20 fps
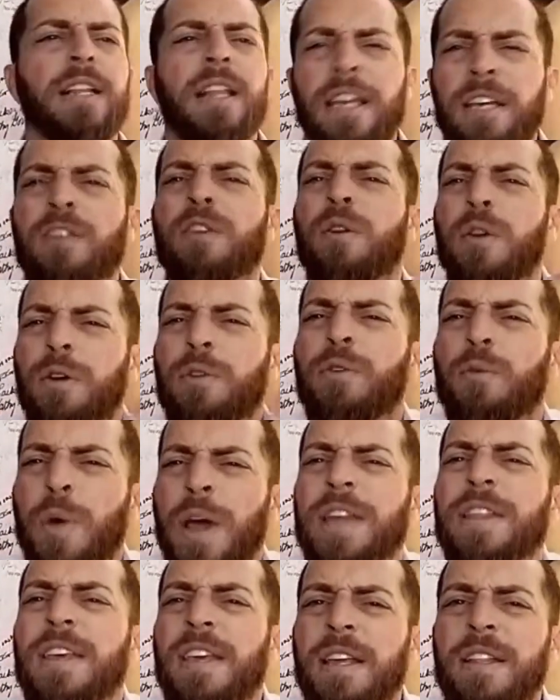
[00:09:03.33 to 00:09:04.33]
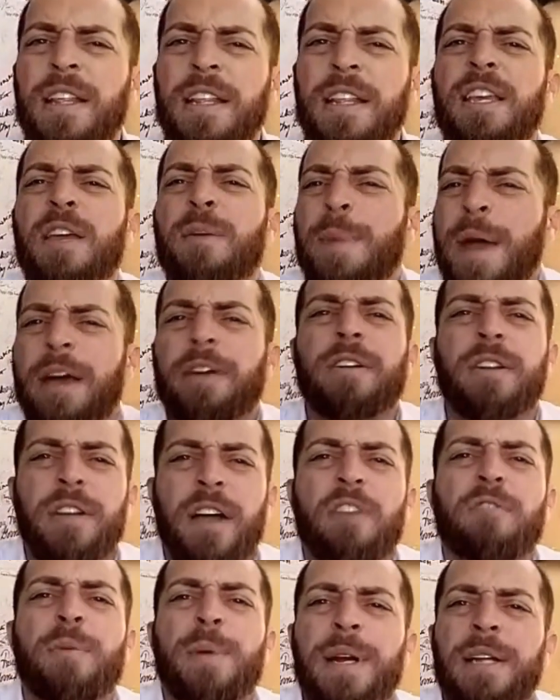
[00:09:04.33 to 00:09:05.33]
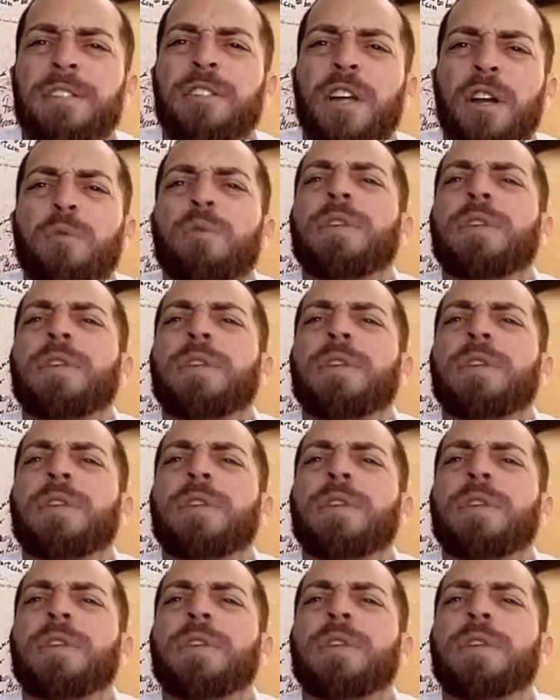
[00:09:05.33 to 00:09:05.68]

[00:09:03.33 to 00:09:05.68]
like like you know the way that the American government has